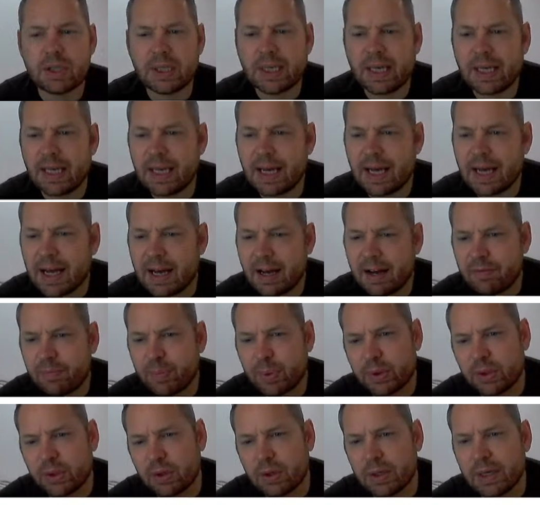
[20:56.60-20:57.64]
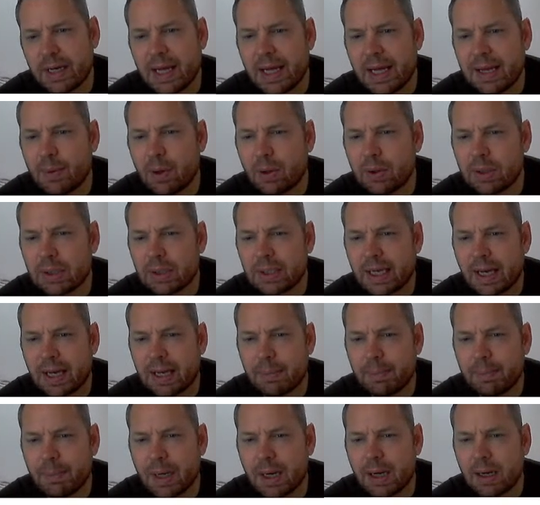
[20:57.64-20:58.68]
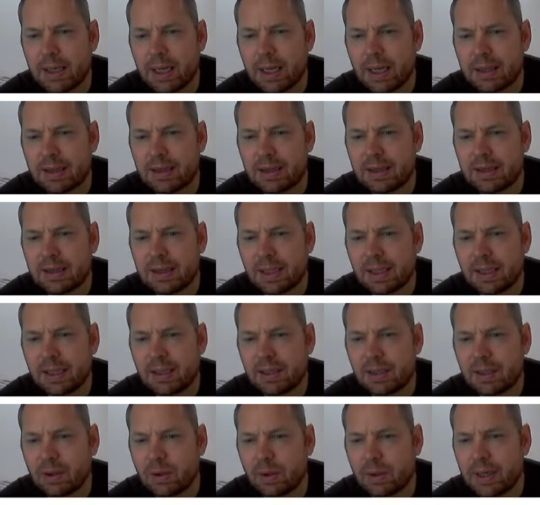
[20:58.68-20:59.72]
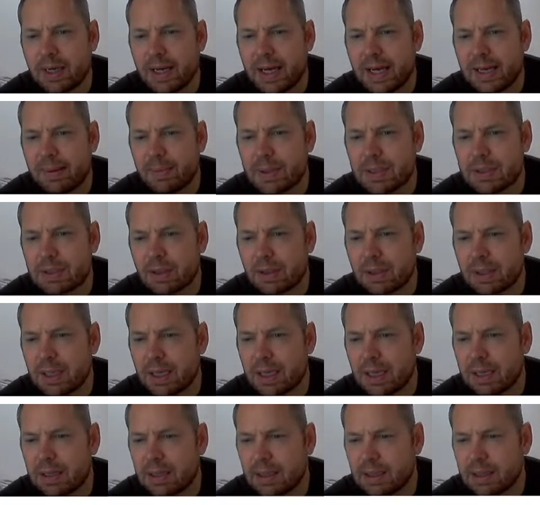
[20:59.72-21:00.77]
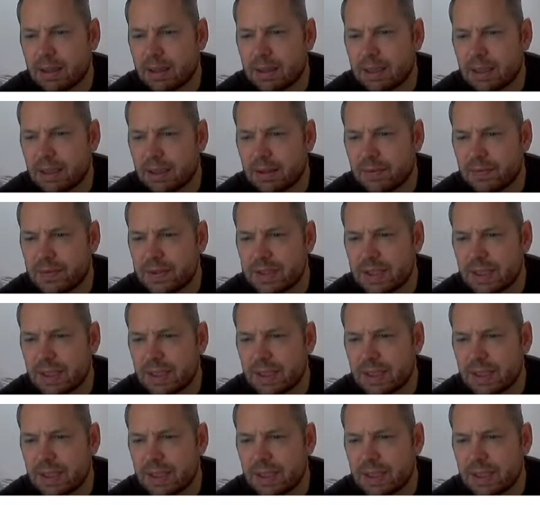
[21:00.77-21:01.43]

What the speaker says: Jigay, I have put your name on. Kaimani, I think your name is on there. I think I've